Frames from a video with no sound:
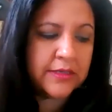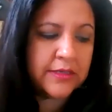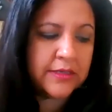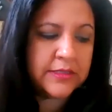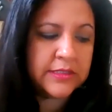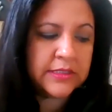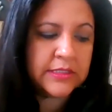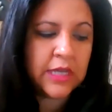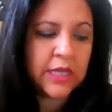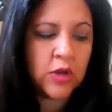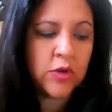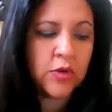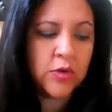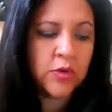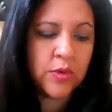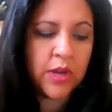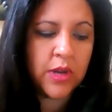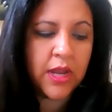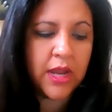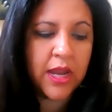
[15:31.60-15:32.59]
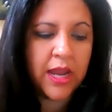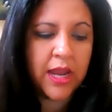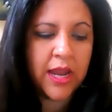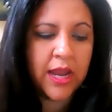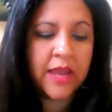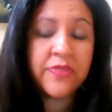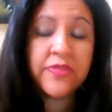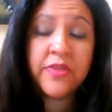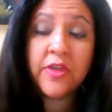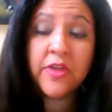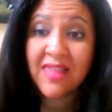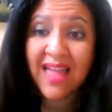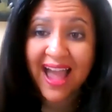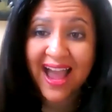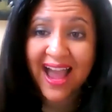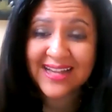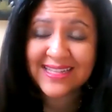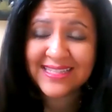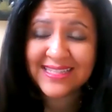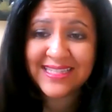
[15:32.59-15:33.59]
so in the
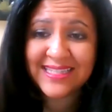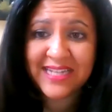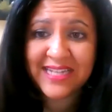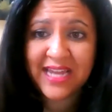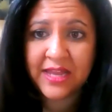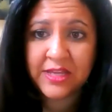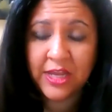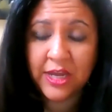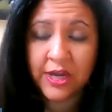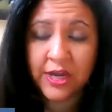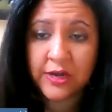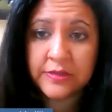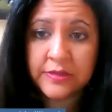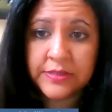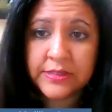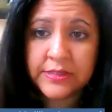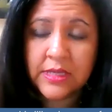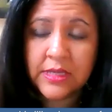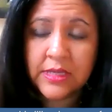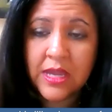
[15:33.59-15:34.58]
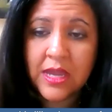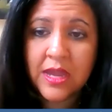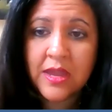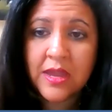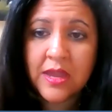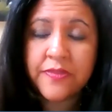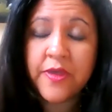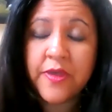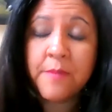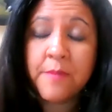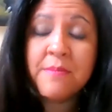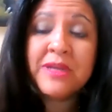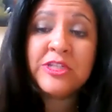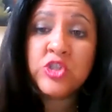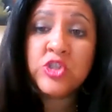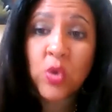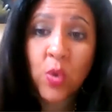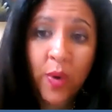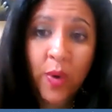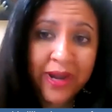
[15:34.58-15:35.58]
last 10 years the
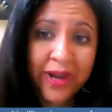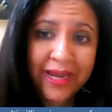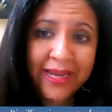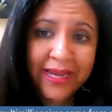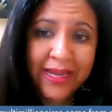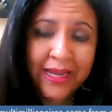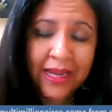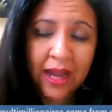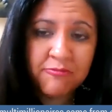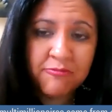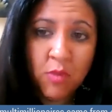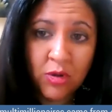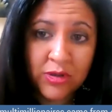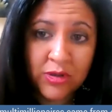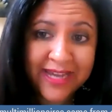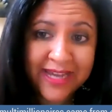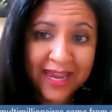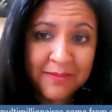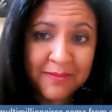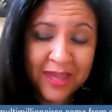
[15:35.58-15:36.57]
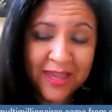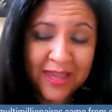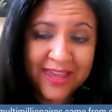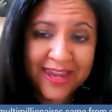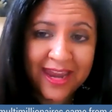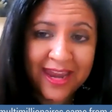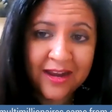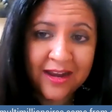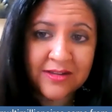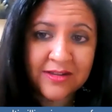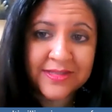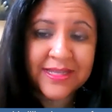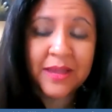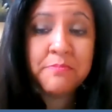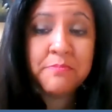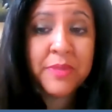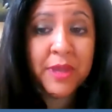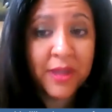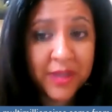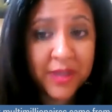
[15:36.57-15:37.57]
majority of multimillionaires
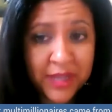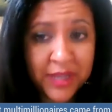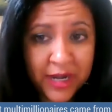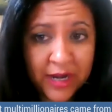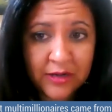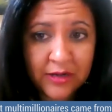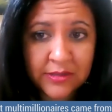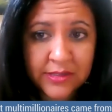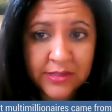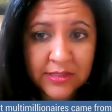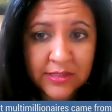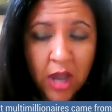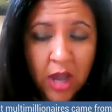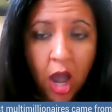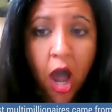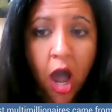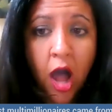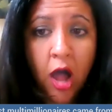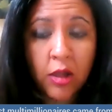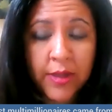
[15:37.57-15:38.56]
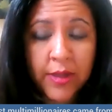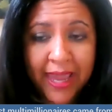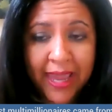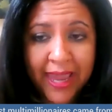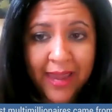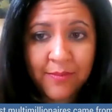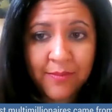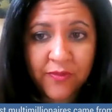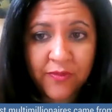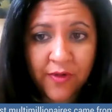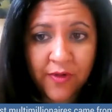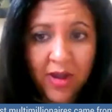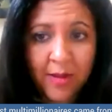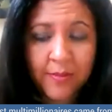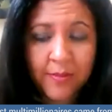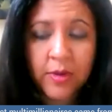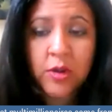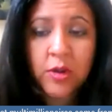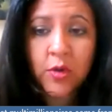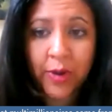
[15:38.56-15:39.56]
and billionaires all came
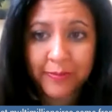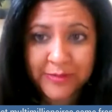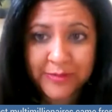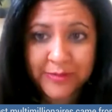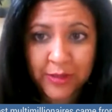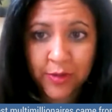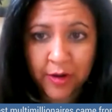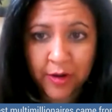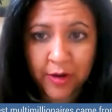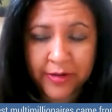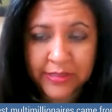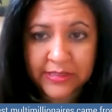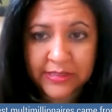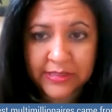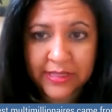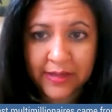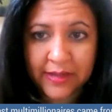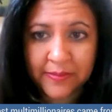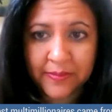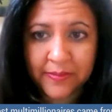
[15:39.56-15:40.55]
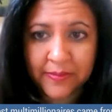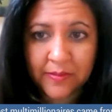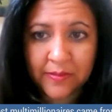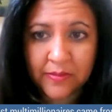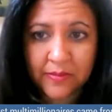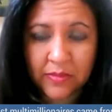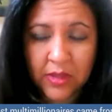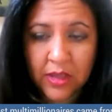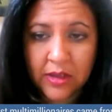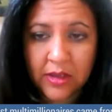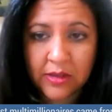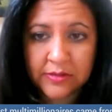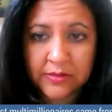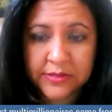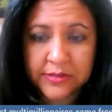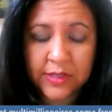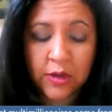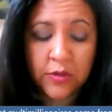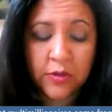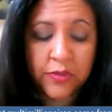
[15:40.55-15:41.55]
from cryptocurrency
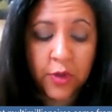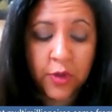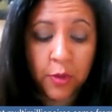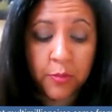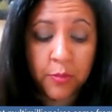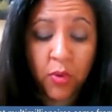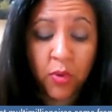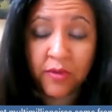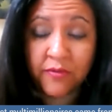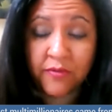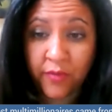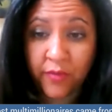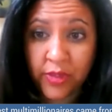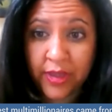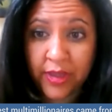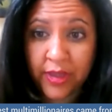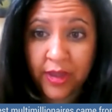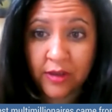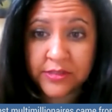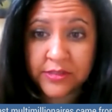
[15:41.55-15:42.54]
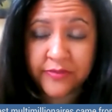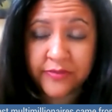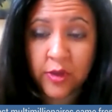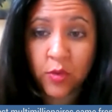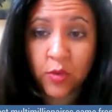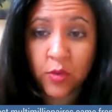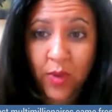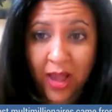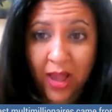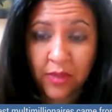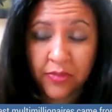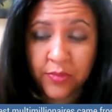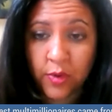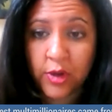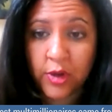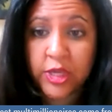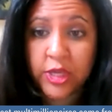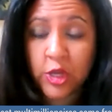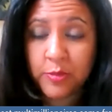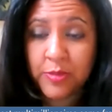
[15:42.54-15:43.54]
so their portfolios of their wealth were
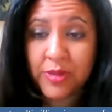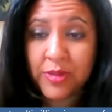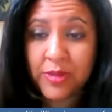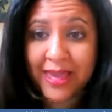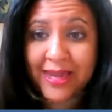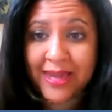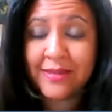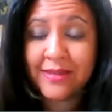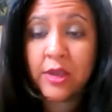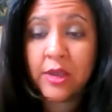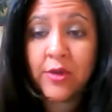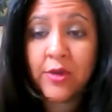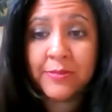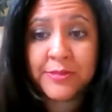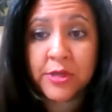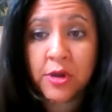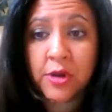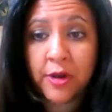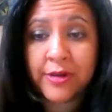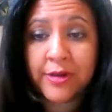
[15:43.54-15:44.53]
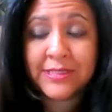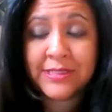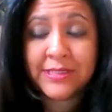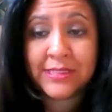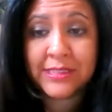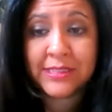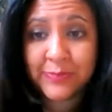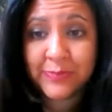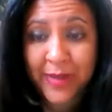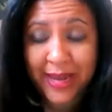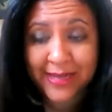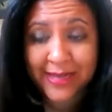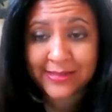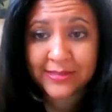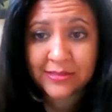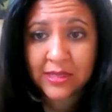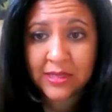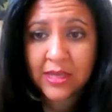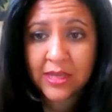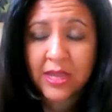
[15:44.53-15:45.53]
accumulated in the cryptocurrency
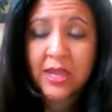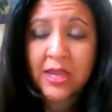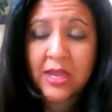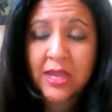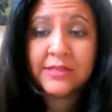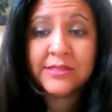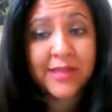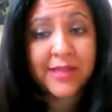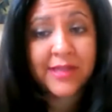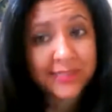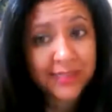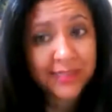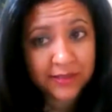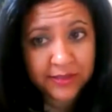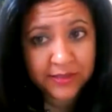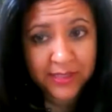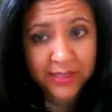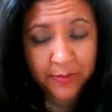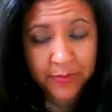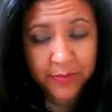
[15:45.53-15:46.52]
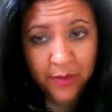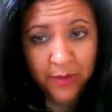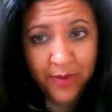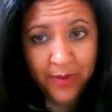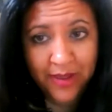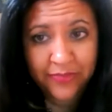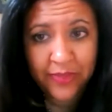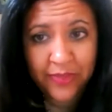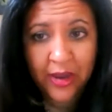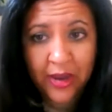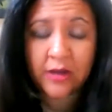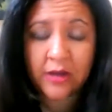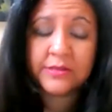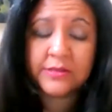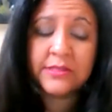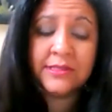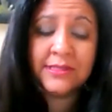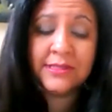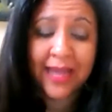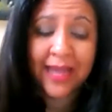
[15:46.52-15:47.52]
space so that tells you something right there
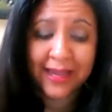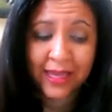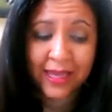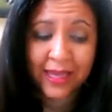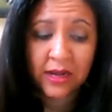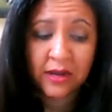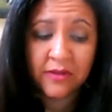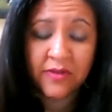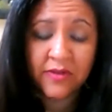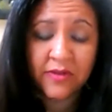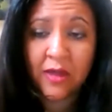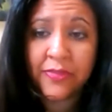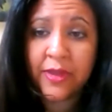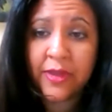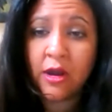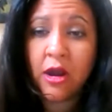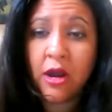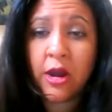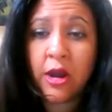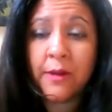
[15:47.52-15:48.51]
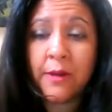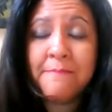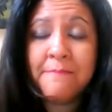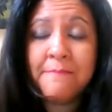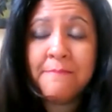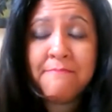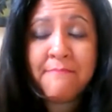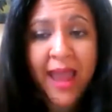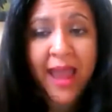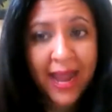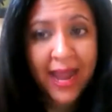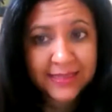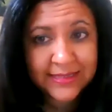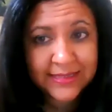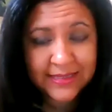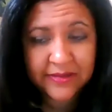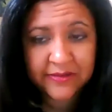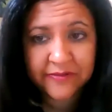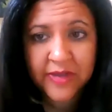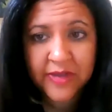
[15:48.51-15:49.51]
second of all there are
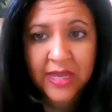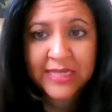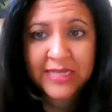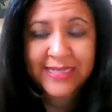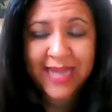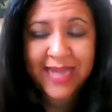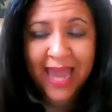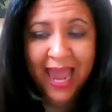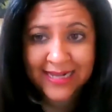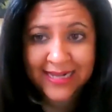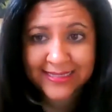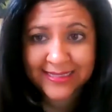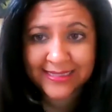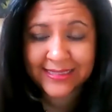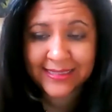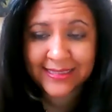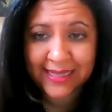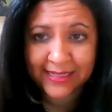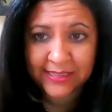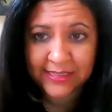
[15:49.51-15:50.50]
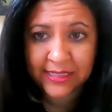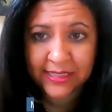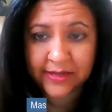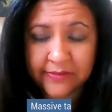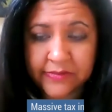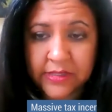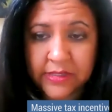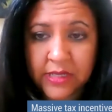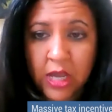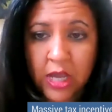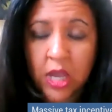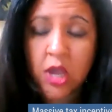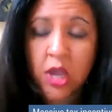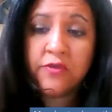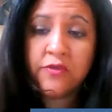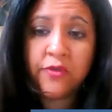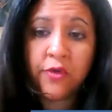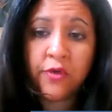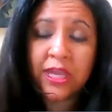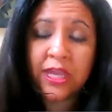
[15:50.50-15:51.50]
massive tax incentives
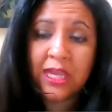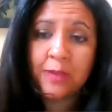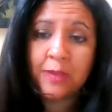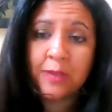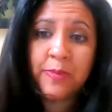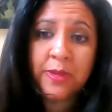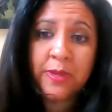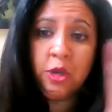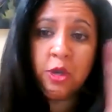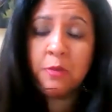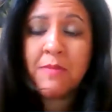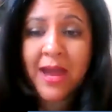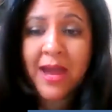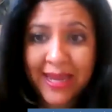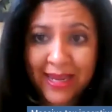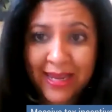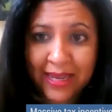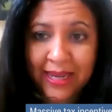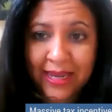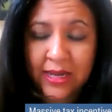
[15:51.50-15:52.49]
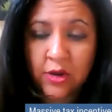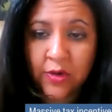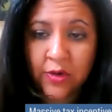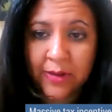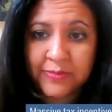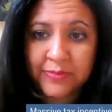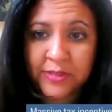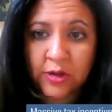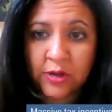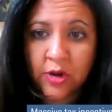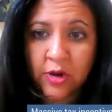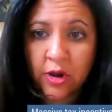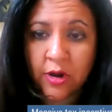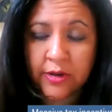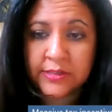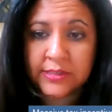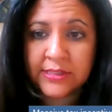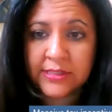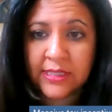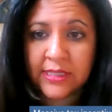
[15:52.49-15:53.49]
for keeping your money in
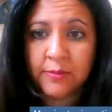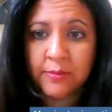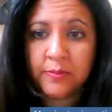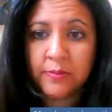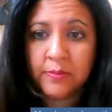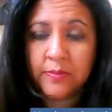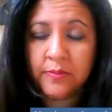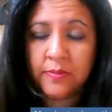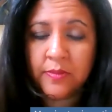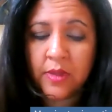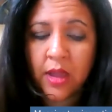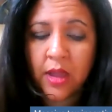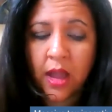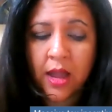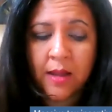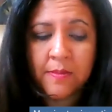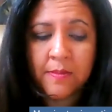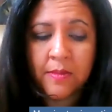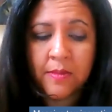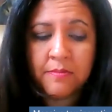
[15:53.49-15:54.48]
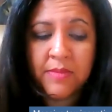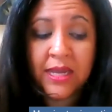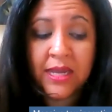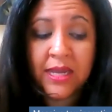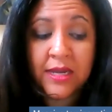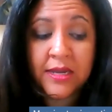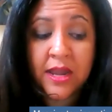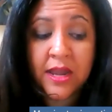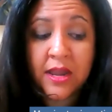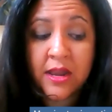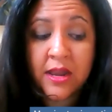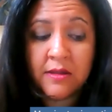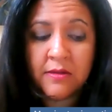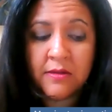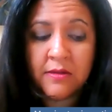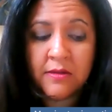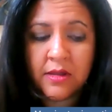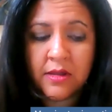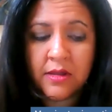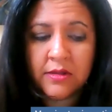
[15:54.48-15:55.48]
cryptocurrency, um, meaning
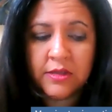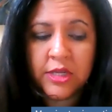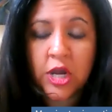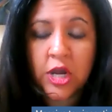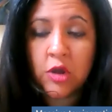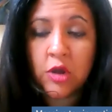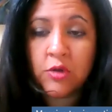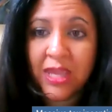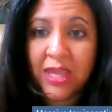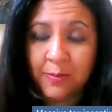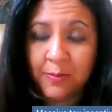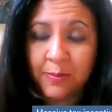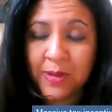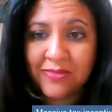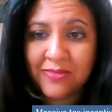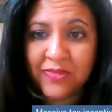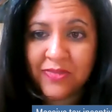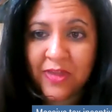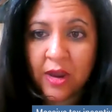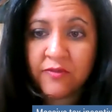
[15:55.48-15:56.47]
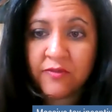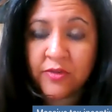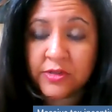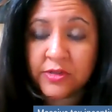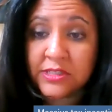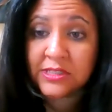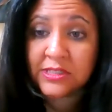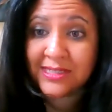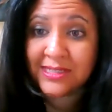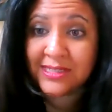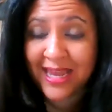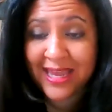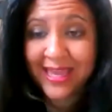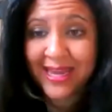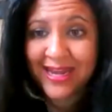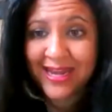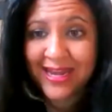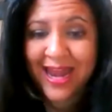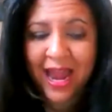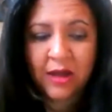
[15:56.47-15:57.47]
you know keeping it there versus taking
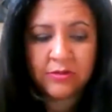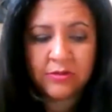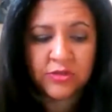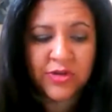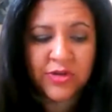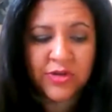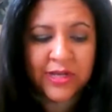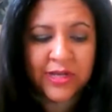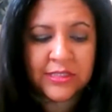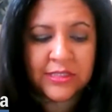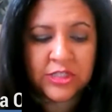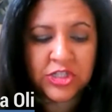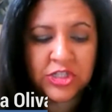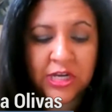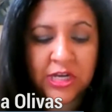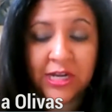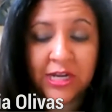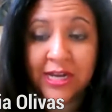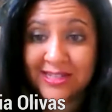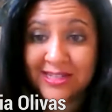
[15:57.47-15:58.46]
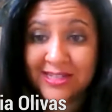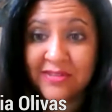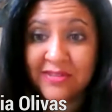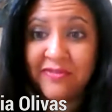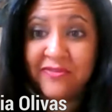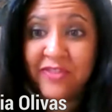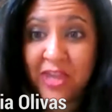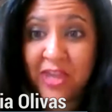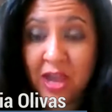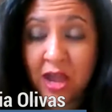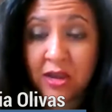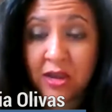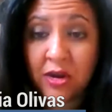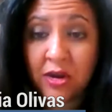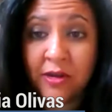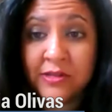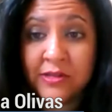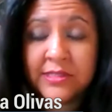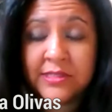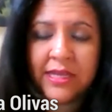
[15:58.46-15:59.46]
it out and transitioning it into fiat
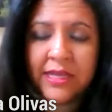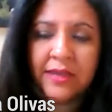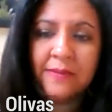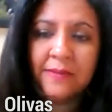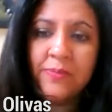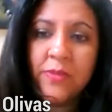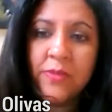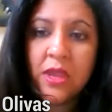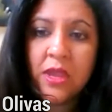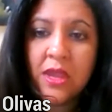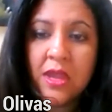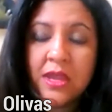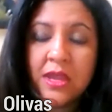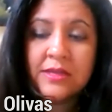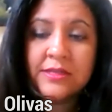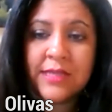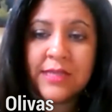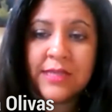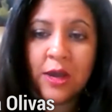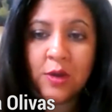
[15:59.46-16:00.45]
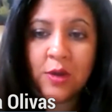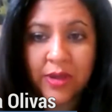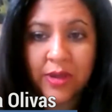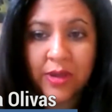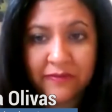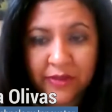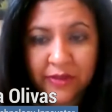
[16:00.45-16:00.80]
currency. So if